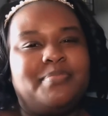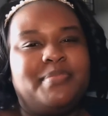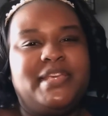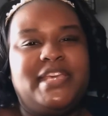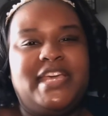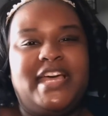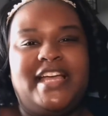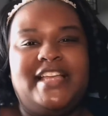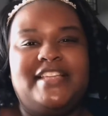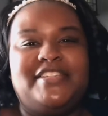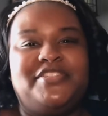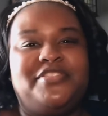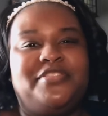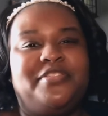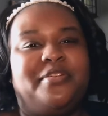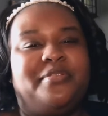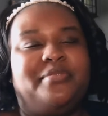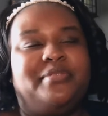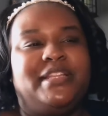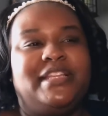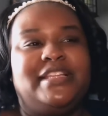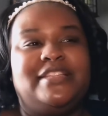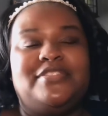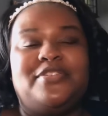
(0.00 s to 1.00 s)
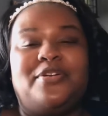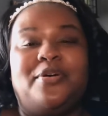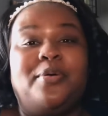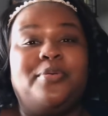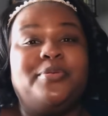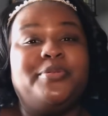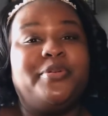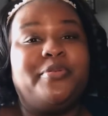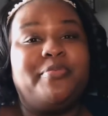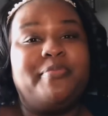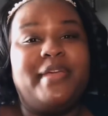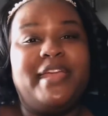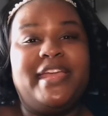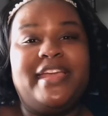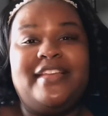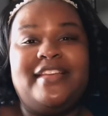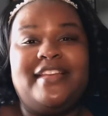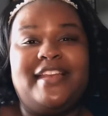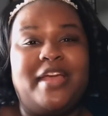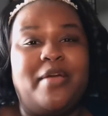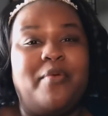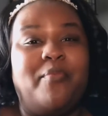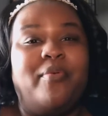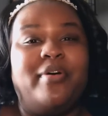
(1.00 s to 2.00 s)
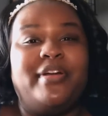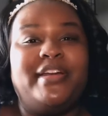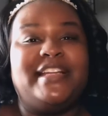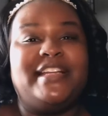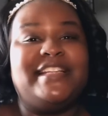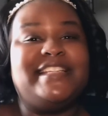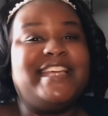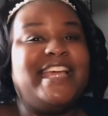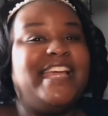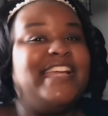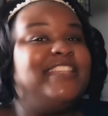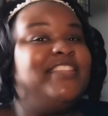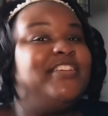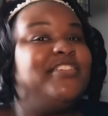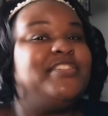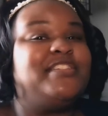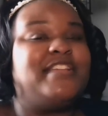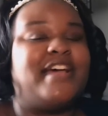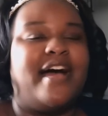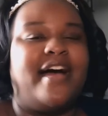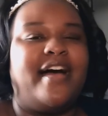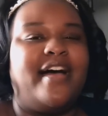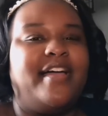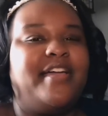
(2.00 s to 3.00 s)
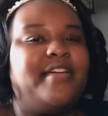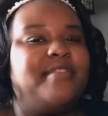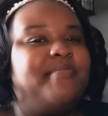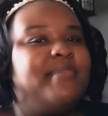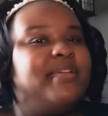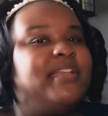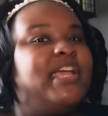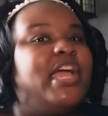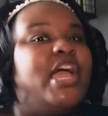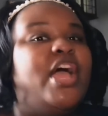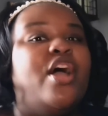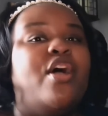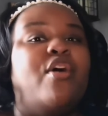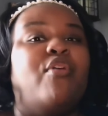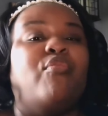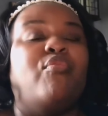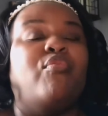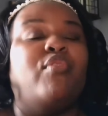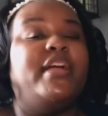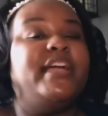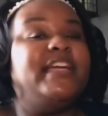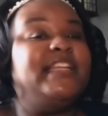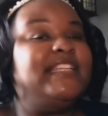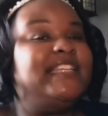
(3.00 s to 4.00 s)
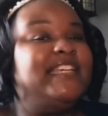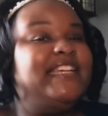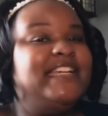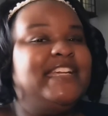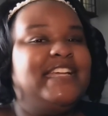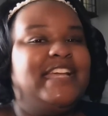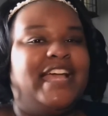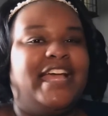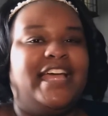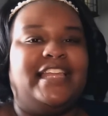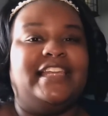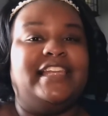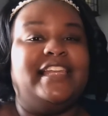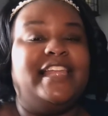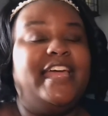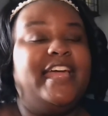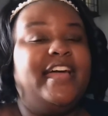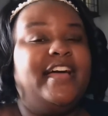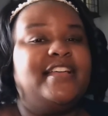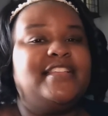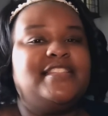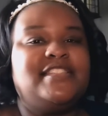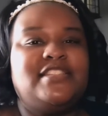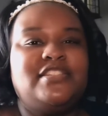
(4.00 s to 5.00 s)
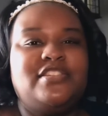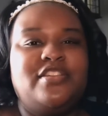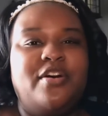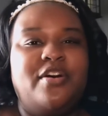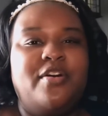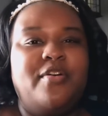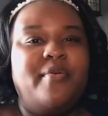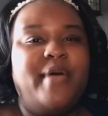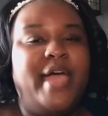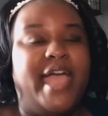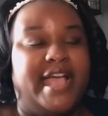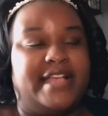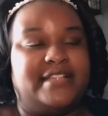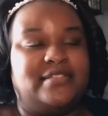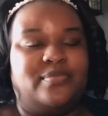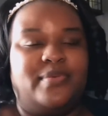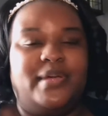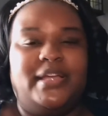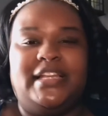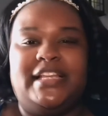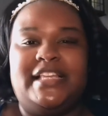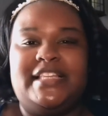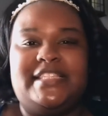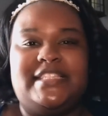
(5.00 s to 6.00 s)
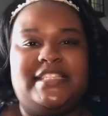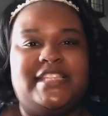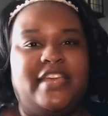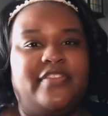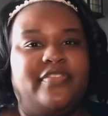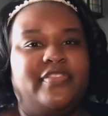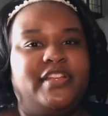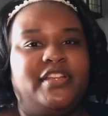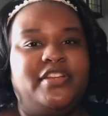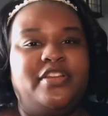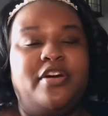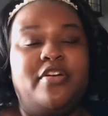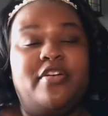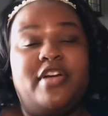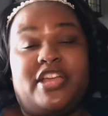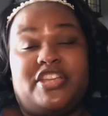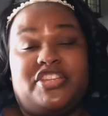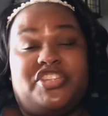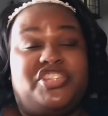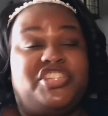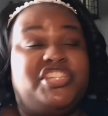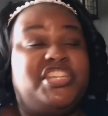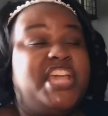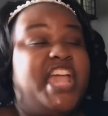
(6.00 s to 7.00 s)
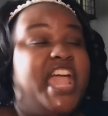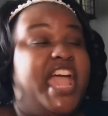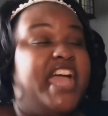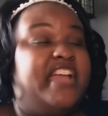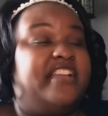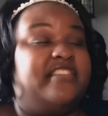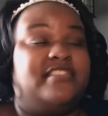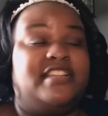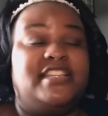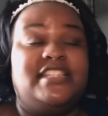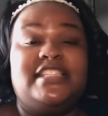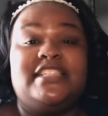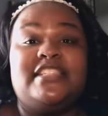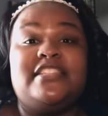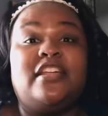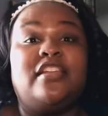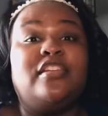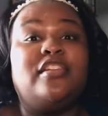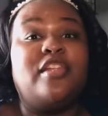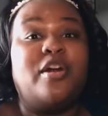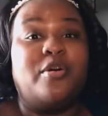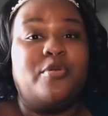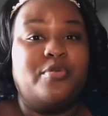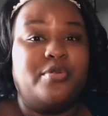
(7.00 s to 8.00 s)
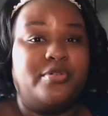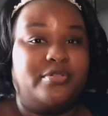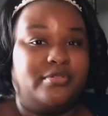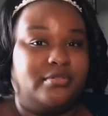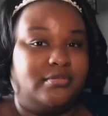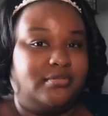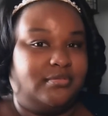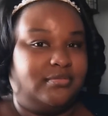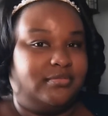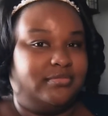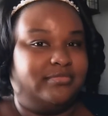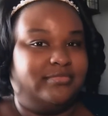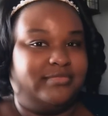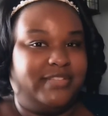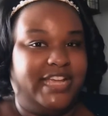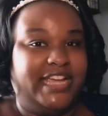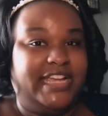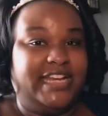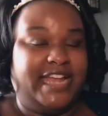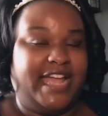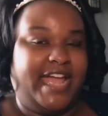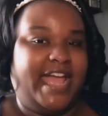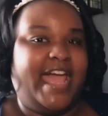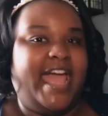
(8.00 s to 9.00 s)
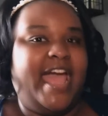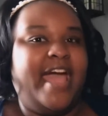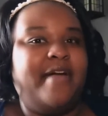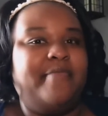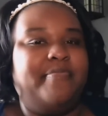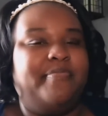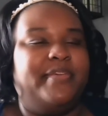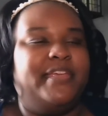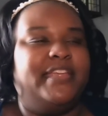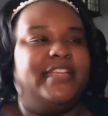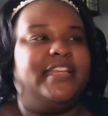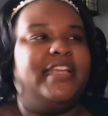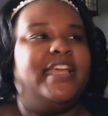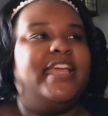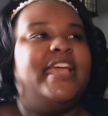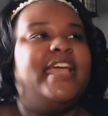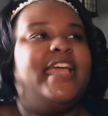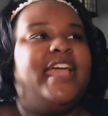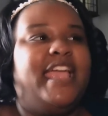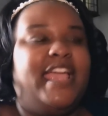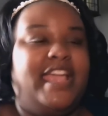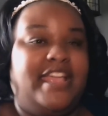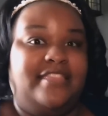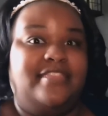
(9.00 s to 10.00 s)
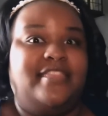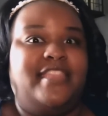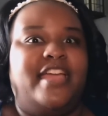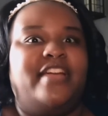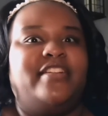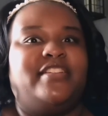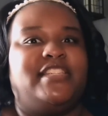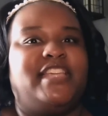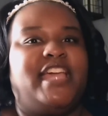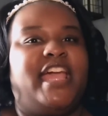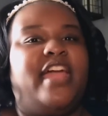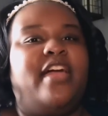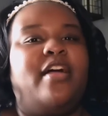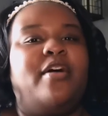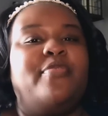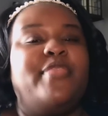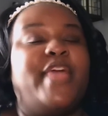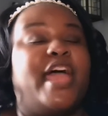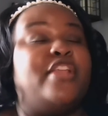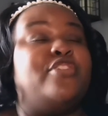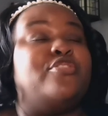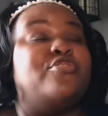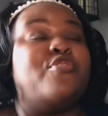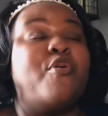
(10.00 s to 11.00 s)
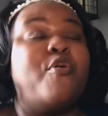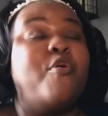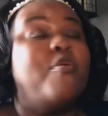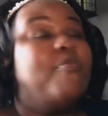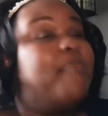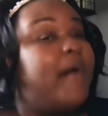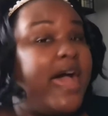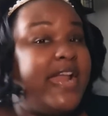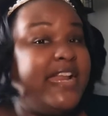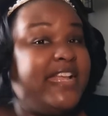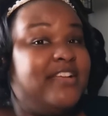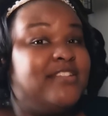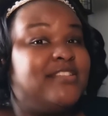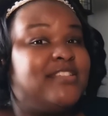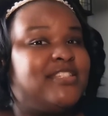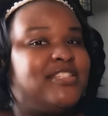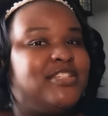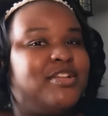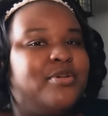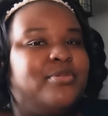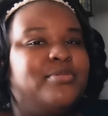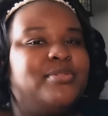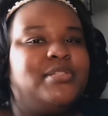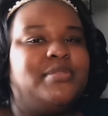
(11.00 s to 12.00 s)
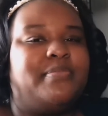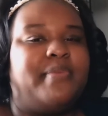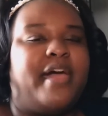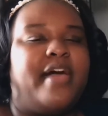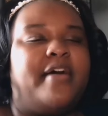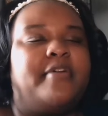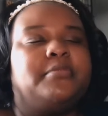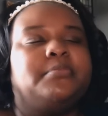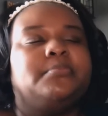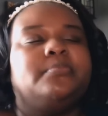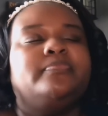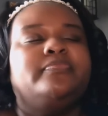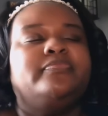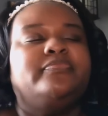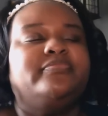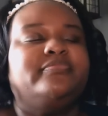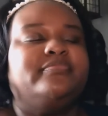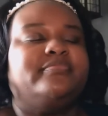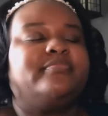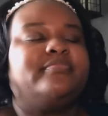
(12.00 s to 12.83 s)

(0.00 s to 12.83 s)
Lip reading: because, you know, these are older men and they want to take their time and really let us know, as well as Stephanie know, because this is a local thing that happened in their town that nobody else knows about.